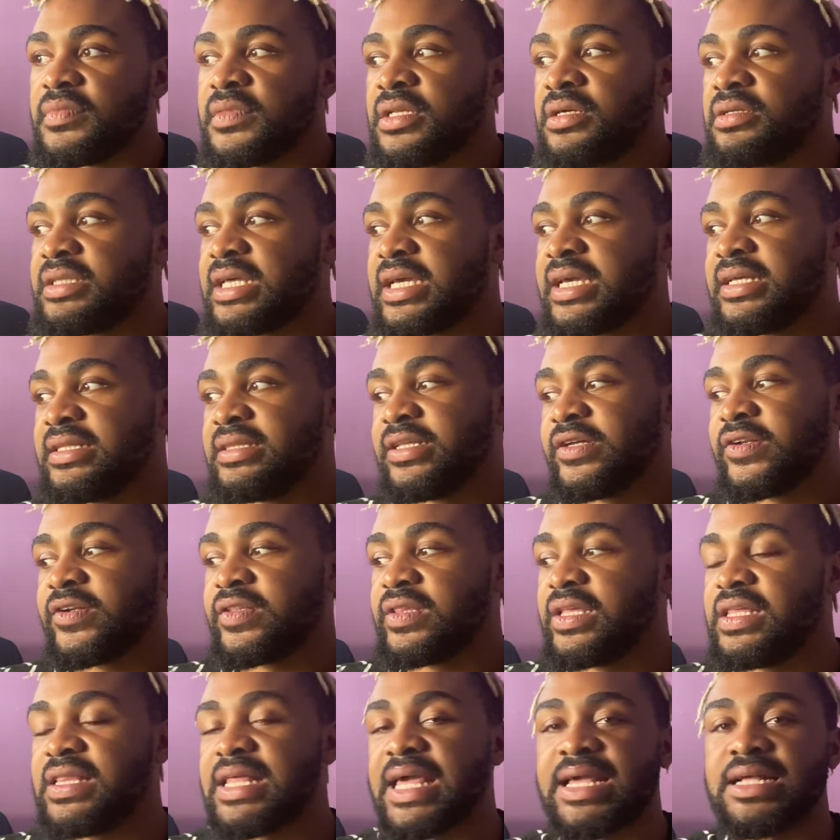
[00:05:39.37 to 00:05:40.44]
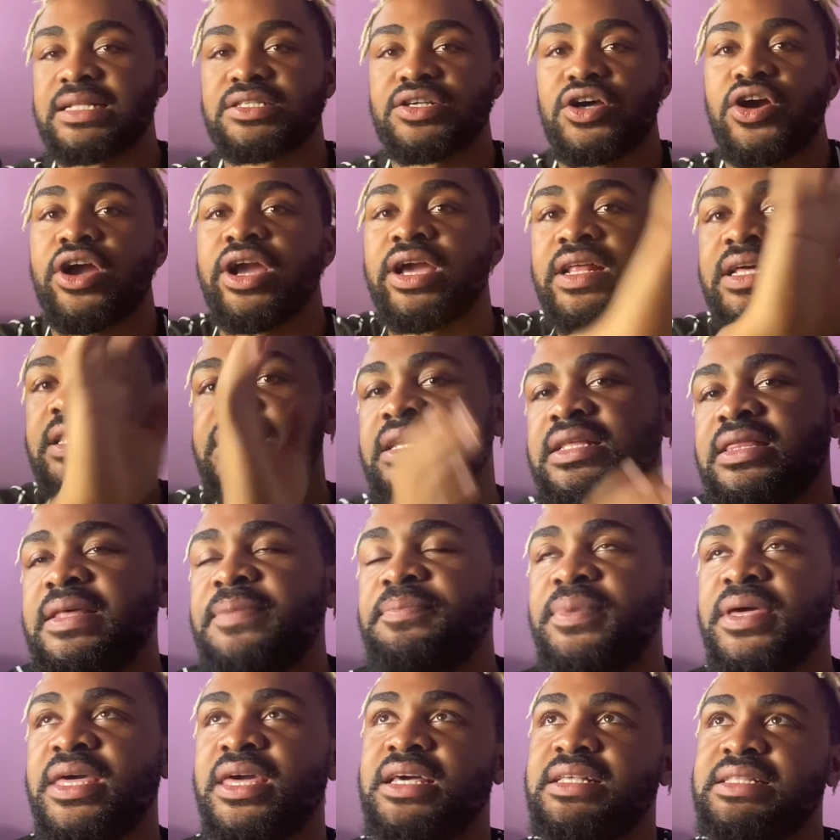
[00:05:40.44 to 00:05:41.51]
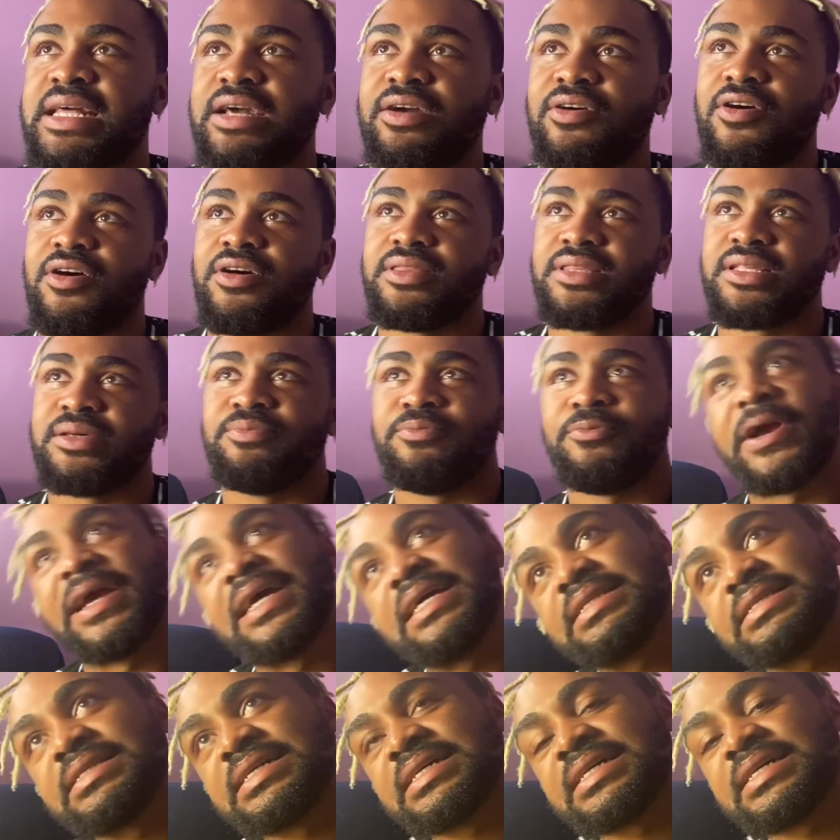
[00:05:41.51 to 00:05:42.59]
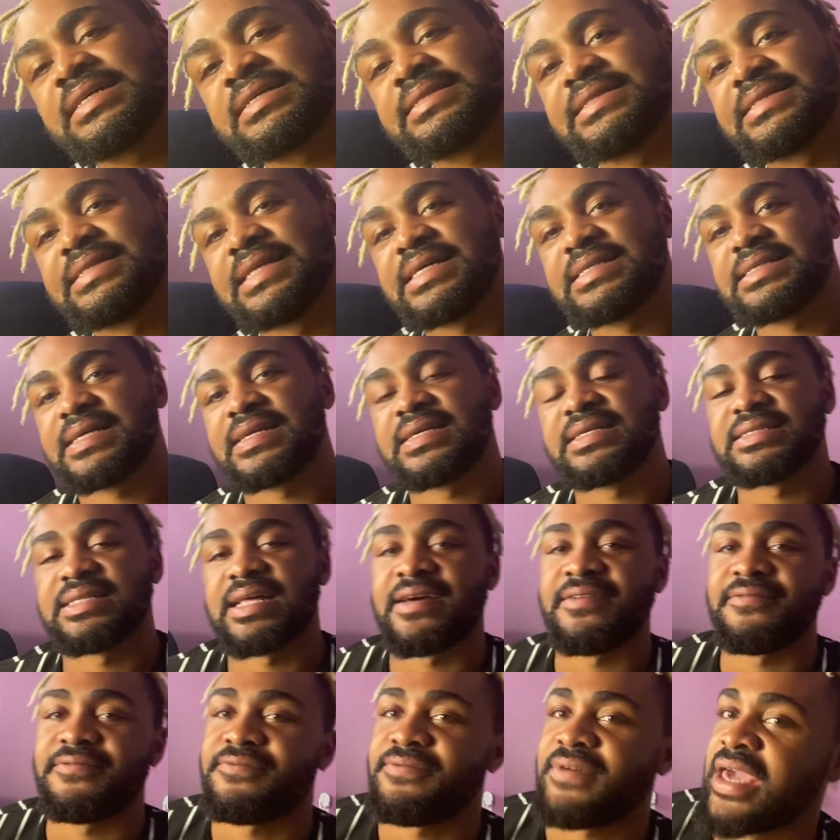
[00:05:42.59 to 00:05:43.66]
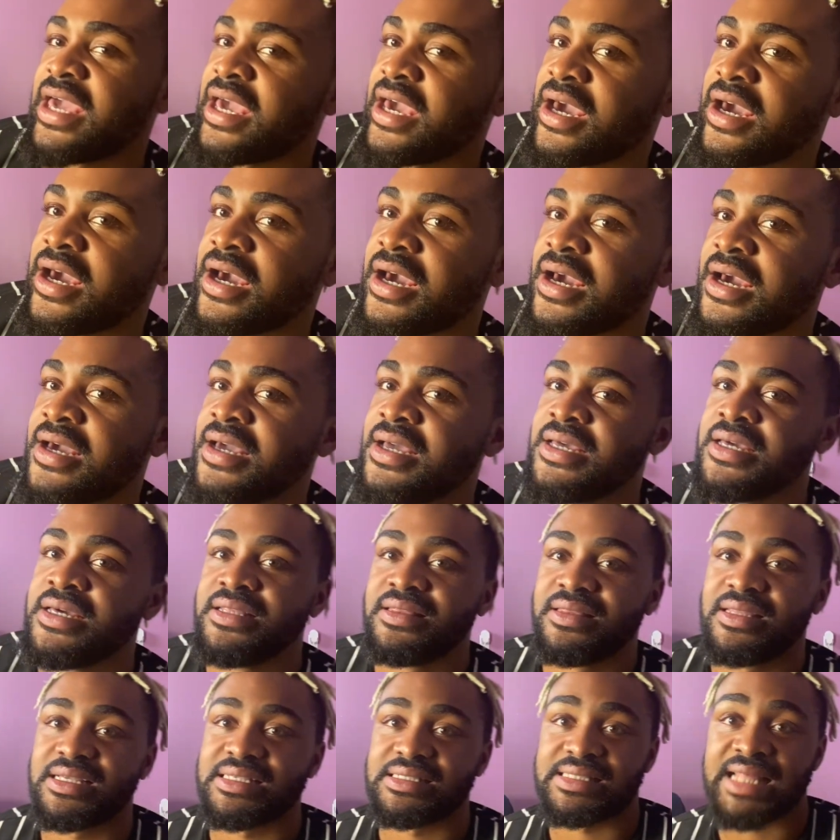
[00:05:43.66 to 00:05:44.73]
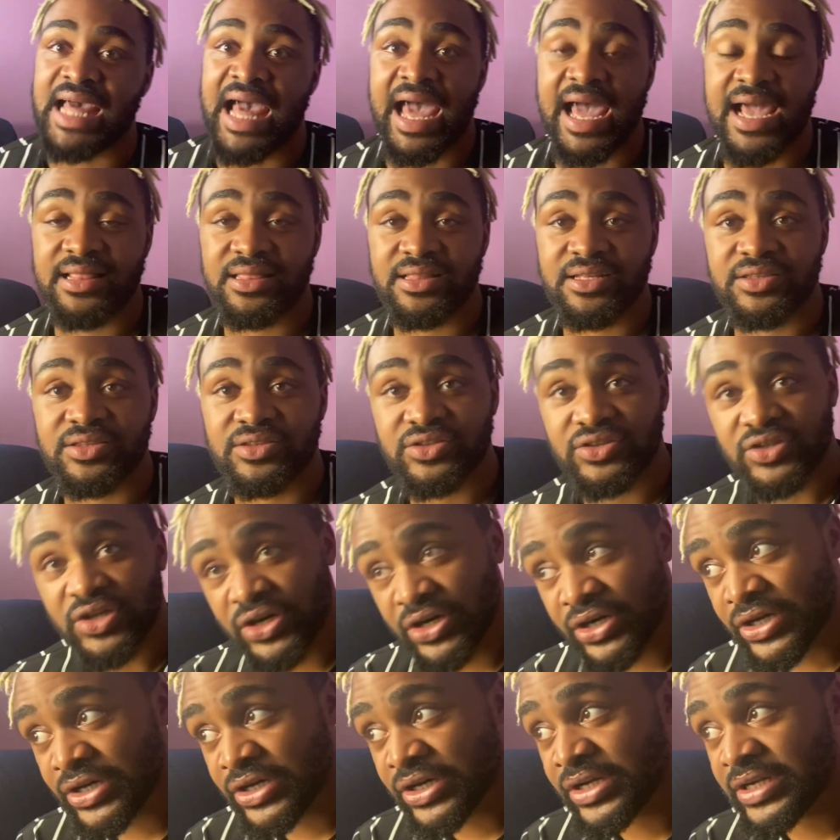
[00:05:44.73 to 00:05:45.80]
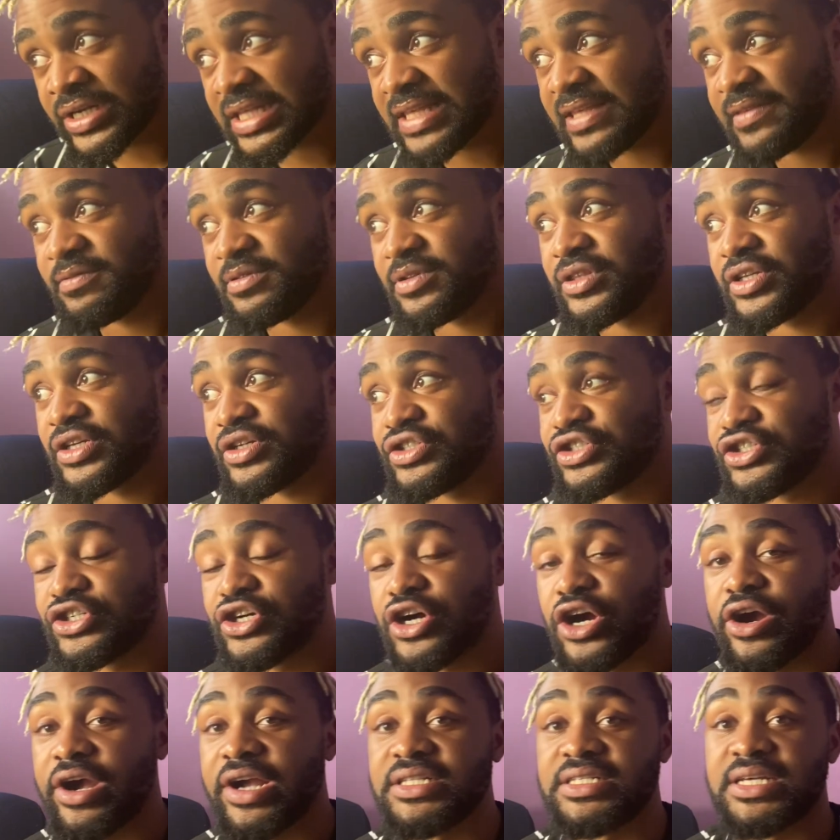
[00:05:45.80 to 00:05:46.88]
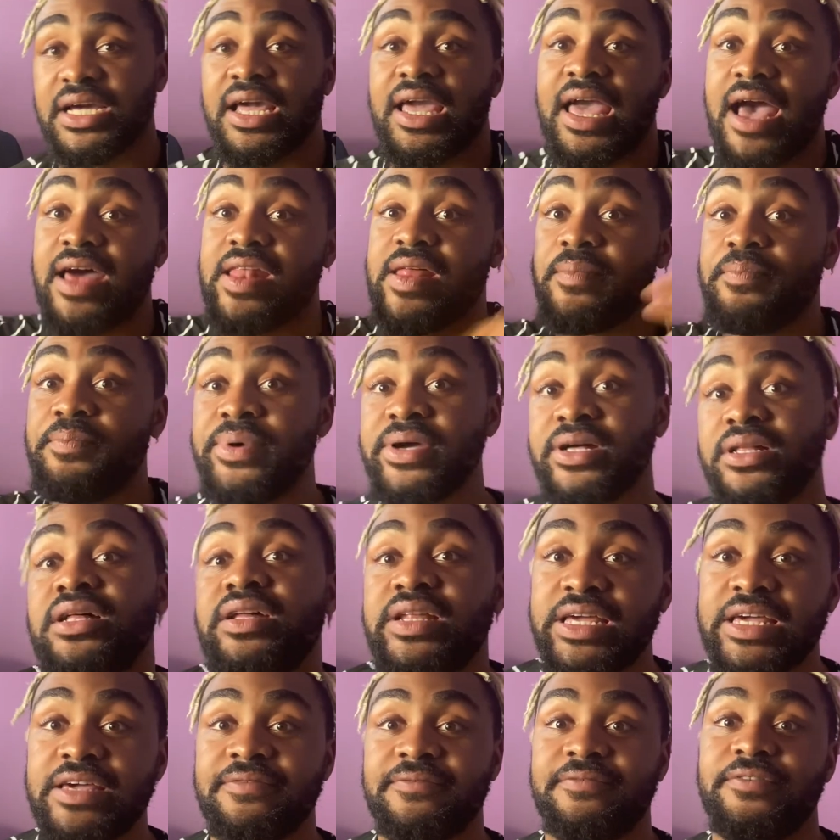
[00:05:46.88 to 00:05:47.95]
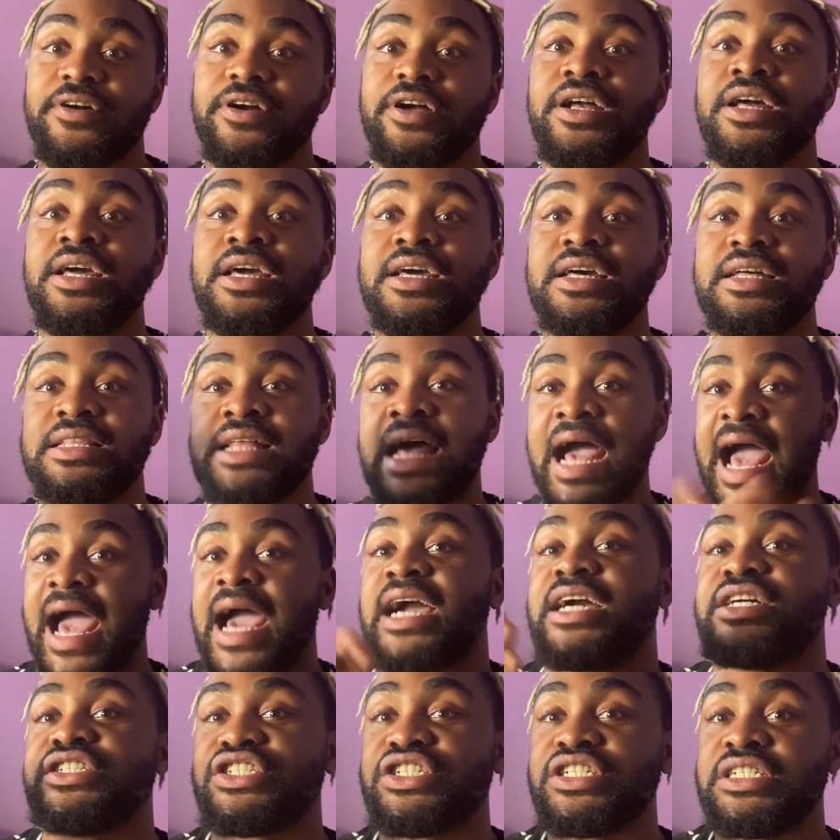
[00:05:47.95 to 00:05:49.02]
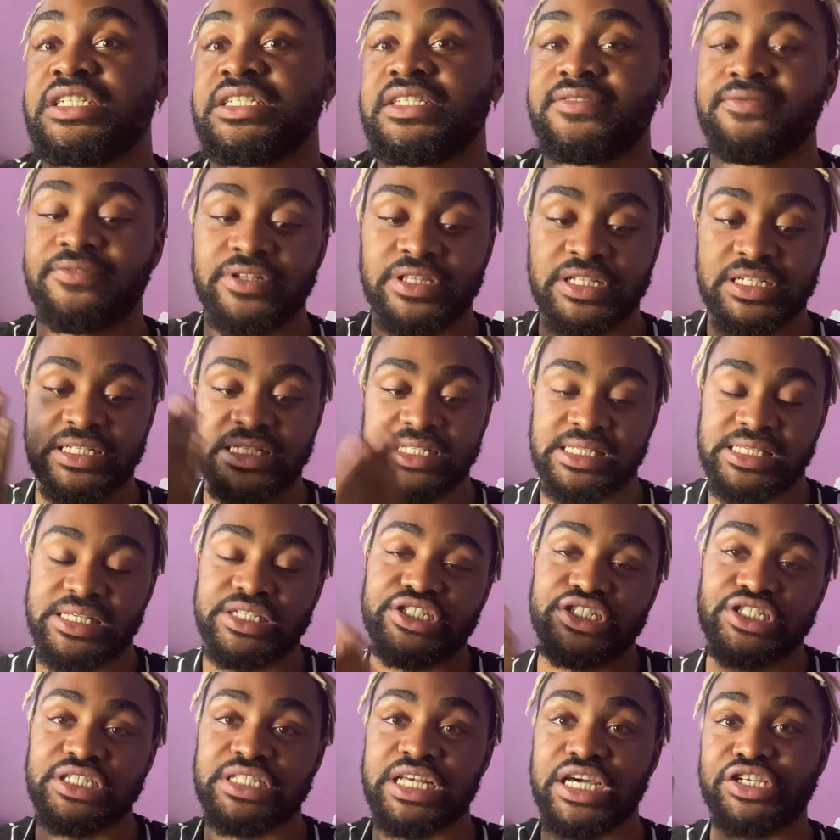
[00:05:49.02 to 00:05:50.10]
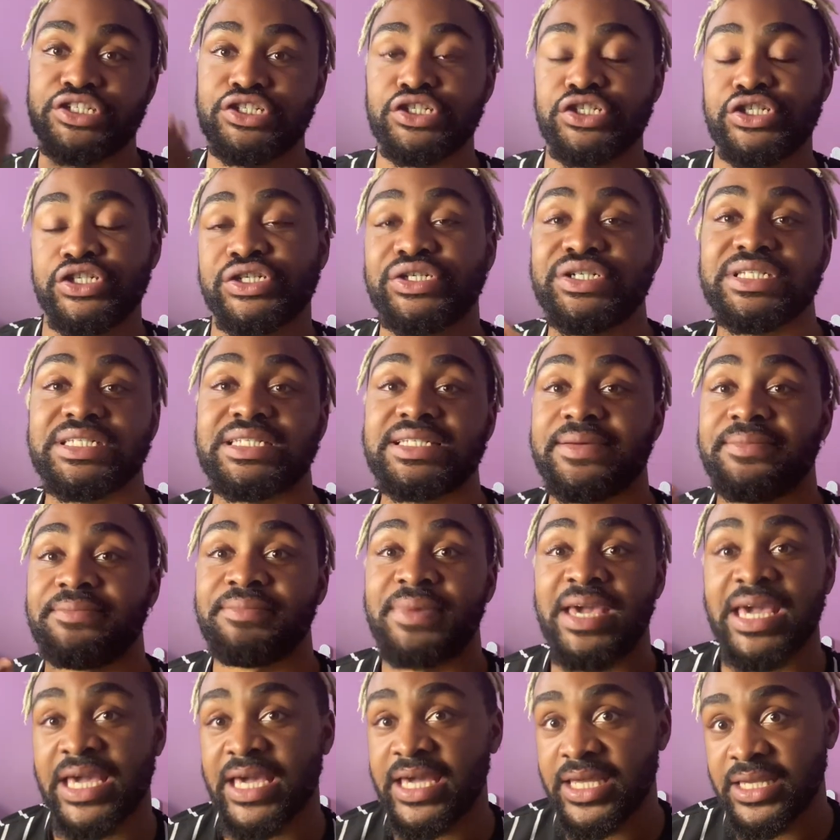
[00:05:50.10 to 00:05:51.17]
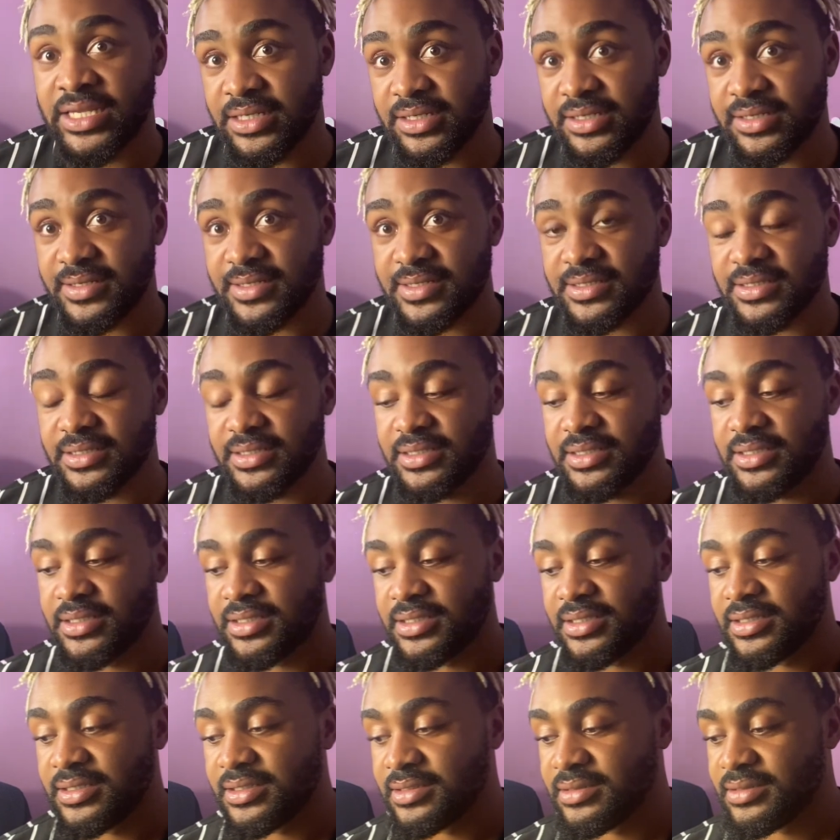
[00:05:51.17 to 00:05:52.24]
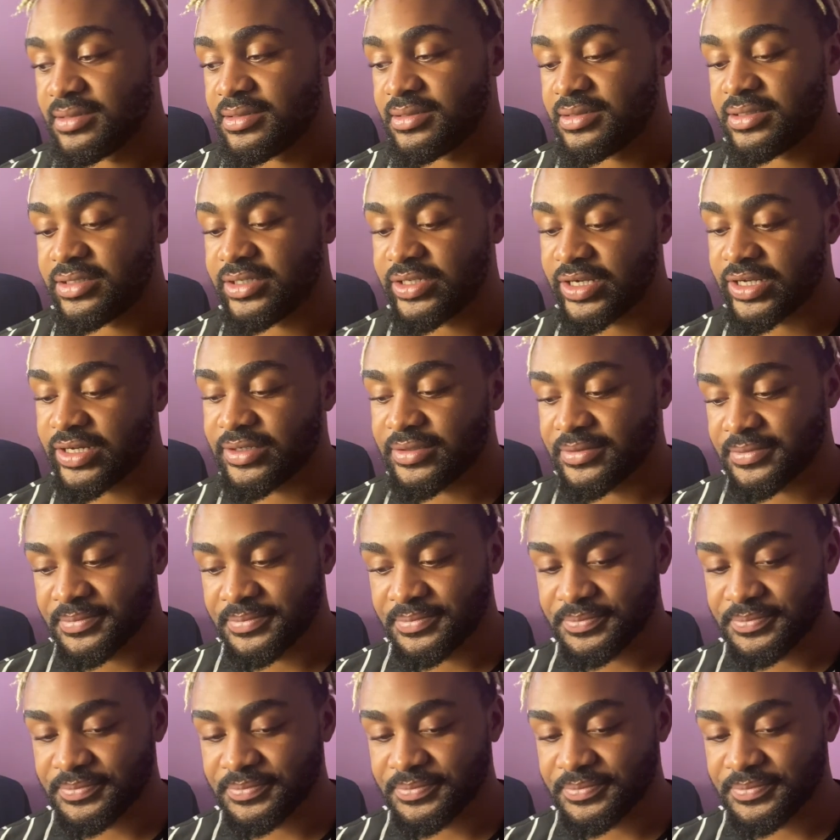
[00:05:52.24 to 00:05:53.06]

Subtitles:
They literally, like, targeted the Olympics. They called them racist, and they said it's not fair, this, that, and the third, even though Sha'Carri took accountability for the actions, for the decisions that she chose to make, you know,